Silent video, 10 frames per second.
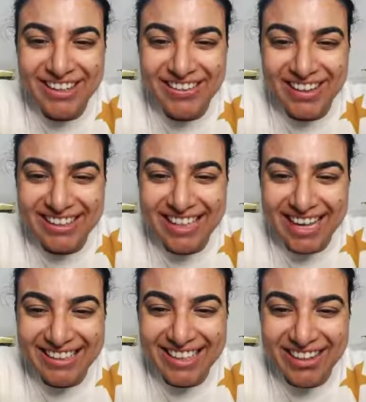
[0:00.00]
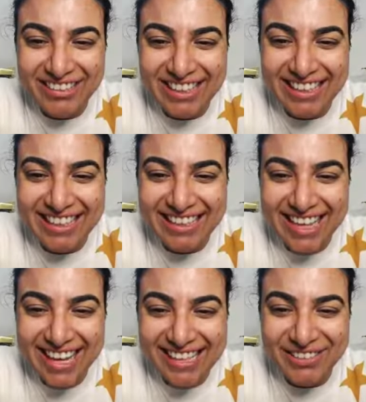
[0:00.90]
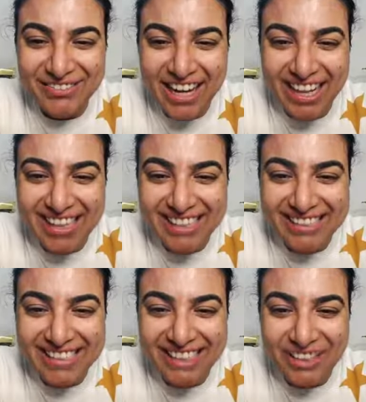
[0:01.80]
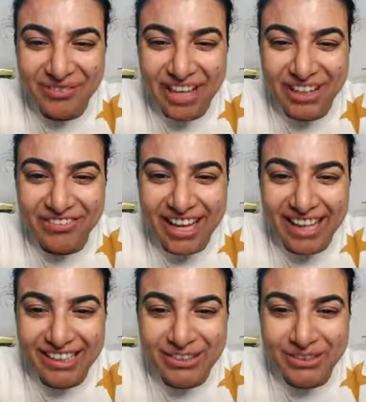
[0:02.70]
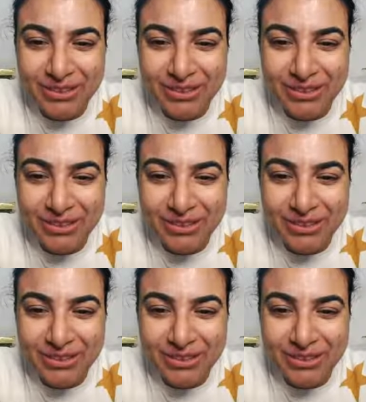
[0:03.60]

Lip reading: Got that, Kaveri. Yes, Maya is taking back value.